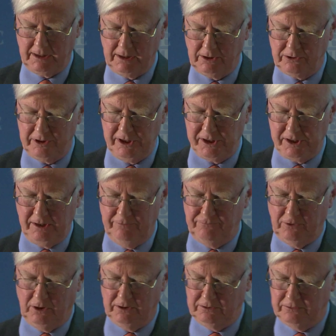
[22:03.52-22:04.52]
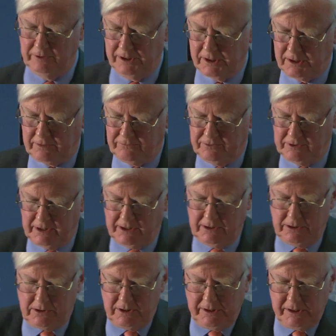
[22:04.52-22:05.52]
increased default risk for
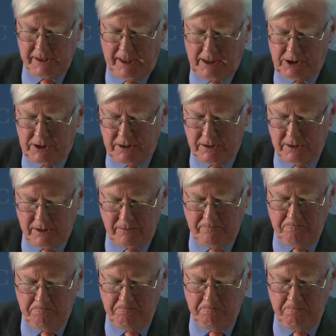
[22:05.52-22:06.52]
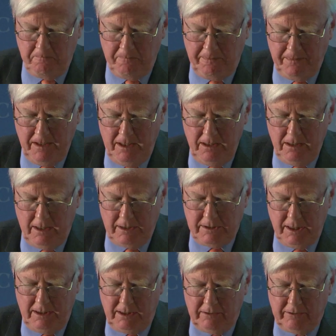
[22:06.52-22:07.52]
other transactions. I
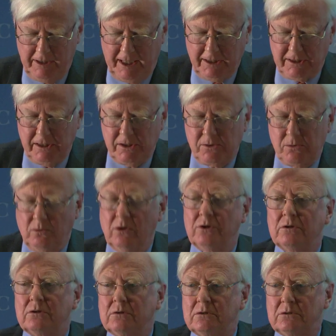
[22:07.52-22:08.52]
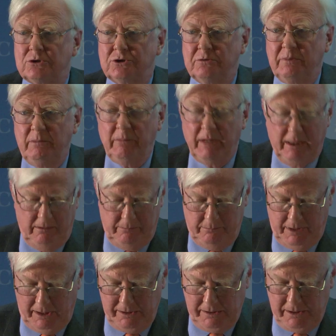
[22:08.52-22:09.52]
take it that is what should be meant
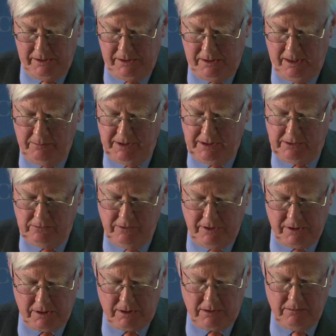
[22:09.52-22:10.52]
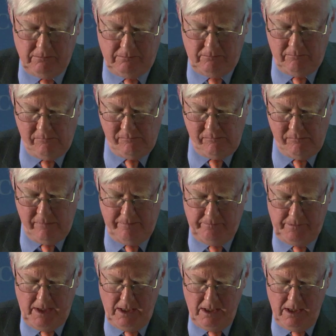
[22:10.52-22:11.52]
by systemic risk.
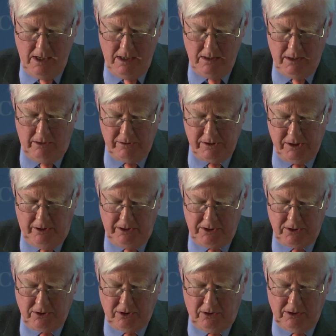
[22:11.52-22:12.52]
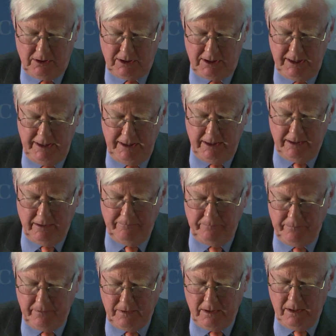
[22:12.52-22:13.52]
Now, it's not at all clear
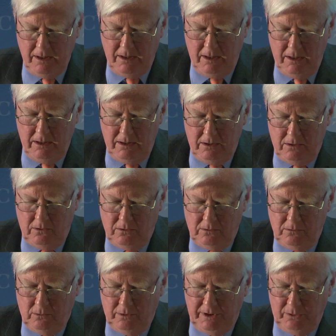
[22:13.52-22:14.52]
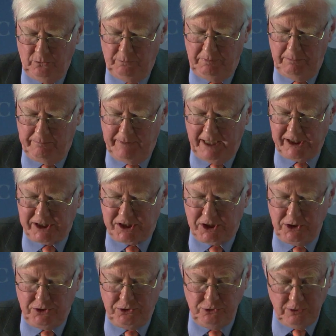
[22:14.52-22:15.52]
what it would be best
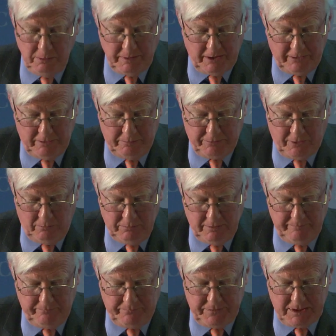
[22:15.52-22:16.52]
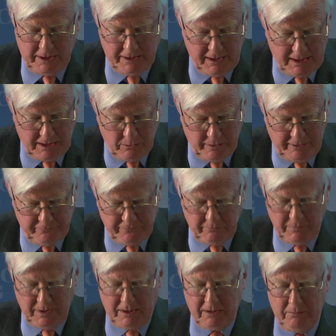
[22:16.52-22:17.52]
to do about the problem. Turning away
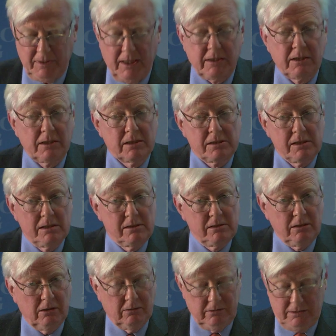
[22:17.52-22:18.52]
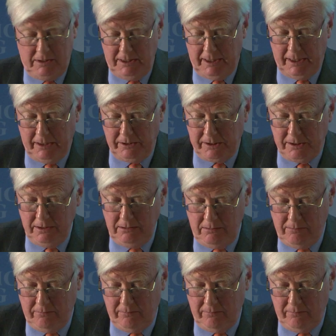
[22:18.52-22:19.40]
from mathematics is not the answer.